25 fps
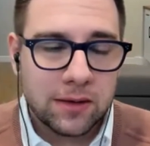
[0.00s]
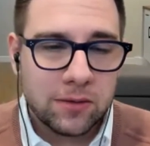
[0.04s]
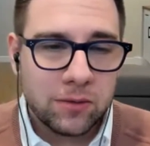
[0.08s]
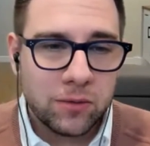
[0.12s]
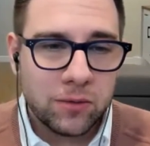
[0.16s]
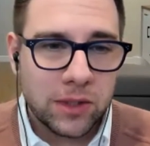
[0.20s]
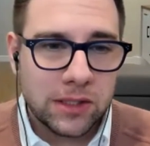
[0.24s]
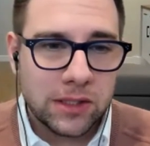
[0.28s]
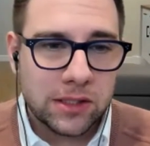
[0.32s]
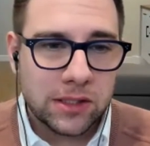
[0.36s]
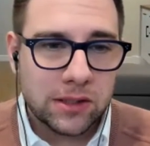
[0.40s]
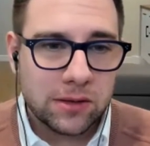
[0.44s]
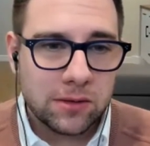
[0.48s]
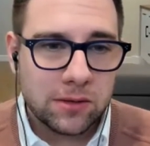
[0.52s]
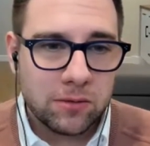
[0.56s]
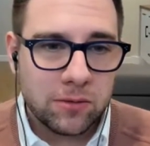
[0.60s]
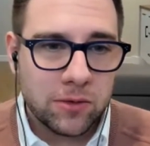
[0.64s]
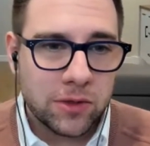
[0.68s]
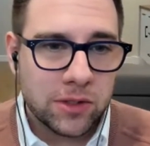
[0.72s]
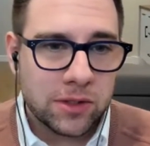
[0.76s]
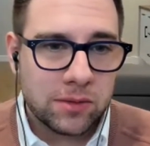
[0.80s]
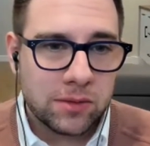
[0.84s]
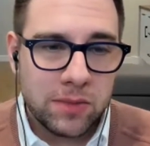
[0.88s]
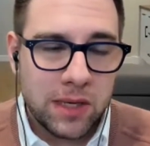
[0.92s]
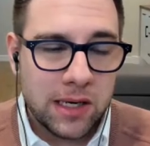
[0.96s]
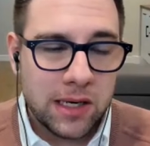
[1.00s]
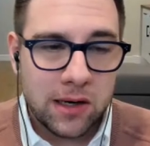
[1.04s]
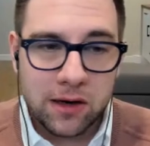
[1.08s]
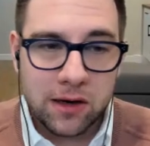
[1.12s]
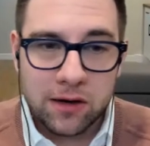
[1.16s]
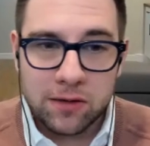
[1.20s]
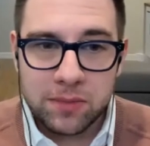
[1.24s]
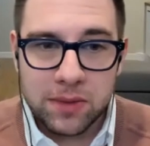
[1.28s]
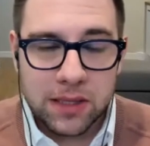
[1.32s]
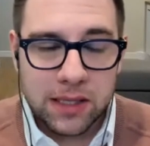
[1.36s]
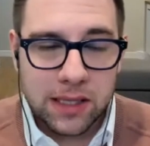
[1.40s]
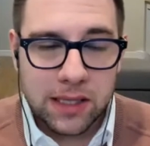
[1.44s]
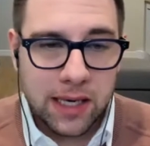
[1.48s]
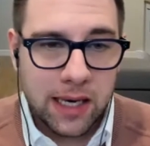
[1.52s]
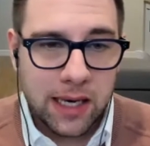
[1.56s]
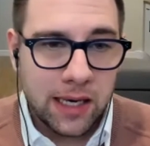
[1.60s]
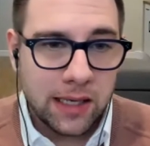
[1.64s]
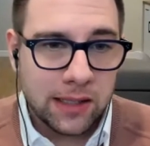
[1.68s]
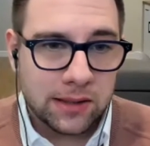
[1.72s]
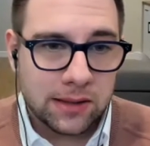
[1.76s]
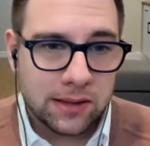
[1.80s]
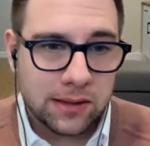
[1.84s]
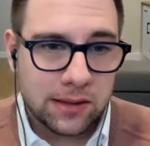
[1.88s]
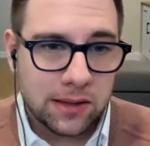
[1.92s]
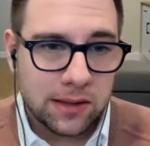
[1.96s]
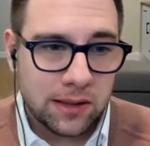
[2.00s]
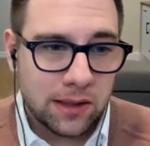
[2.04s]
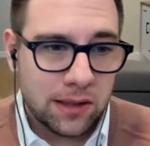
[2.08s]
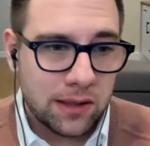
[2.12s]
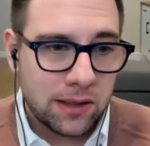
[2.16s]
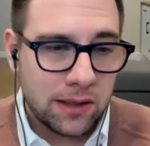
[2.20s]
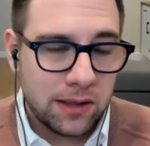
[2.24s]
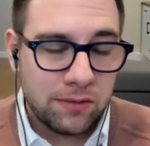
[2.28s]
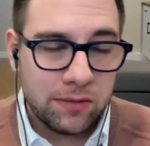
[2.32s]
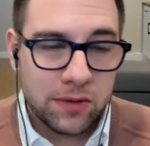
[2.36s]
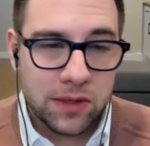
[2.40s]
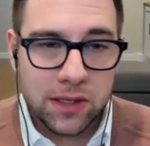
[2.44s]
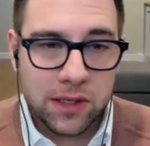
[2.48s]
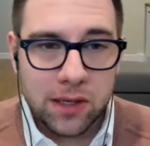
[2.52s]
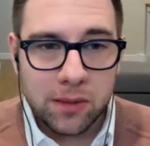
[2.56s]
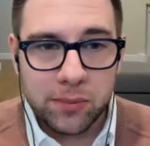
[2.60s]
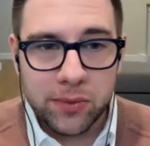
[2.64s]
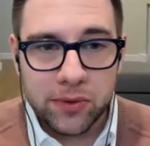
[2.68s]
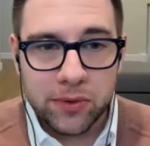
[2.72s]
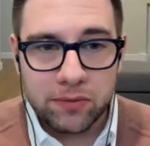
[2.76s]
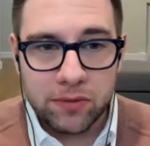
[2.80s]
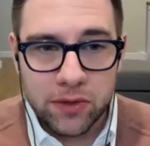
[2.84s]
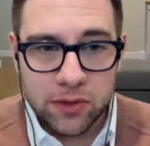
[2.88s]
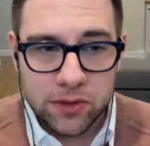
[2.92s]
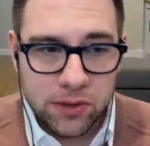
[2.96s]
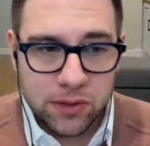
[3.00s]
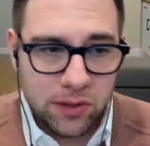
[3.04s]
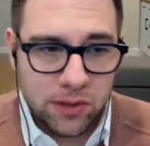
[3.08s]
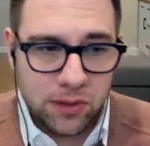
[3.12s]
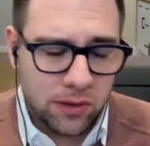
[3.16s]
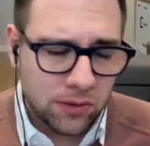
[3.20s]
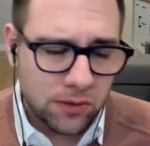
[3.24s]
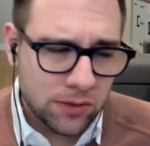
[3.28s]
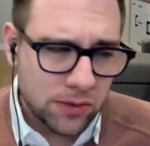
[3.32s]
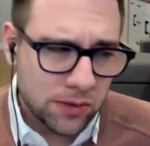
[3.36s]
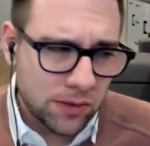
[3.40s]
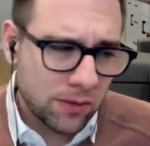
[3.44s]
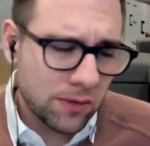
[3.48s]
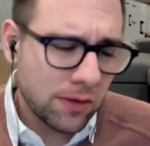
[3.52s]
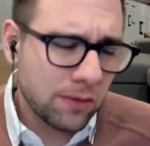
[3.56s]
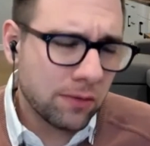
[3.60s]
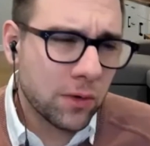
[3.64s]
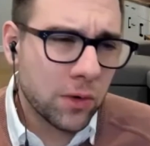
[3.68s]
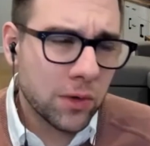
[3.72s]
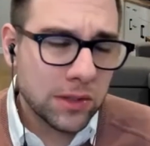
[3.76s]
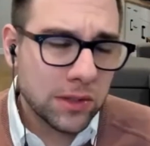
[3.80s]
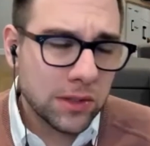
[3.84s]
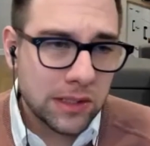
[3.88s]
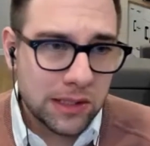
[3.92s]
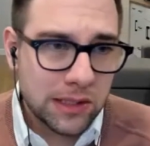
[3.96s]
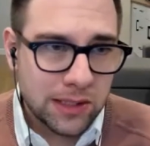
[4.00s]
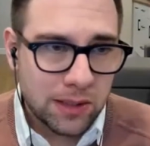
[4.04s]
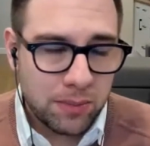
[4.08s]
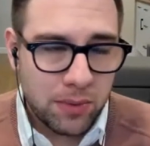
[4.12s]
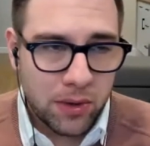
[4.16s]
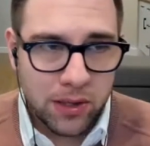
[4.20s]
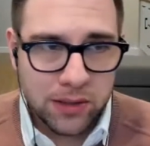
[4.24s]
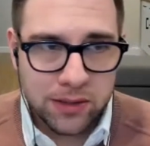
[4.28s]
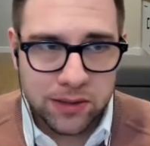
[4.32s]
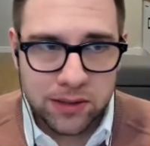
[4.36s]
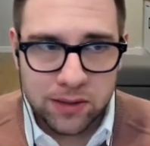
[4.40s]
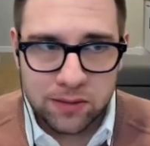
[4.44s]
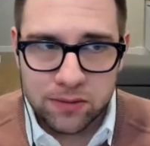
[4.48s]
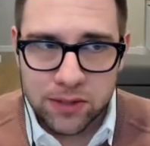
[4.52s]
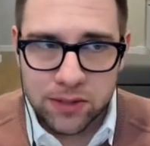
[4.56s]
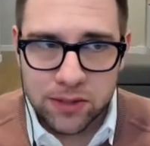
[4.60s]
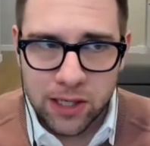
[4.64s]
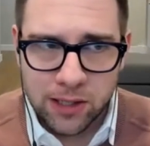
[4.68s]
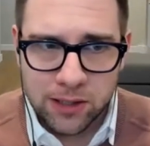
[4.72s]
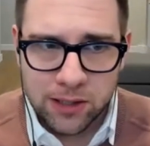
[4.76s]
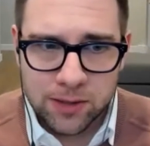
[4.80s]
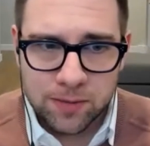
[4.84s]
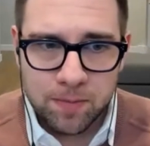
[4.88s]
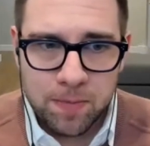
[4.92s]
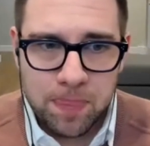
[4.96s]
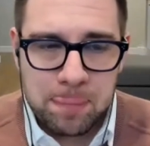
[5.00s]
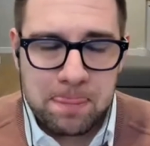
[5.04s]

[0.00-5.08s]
which which may not have been the case uh, even a couple of years ago. So of course that's a positive change.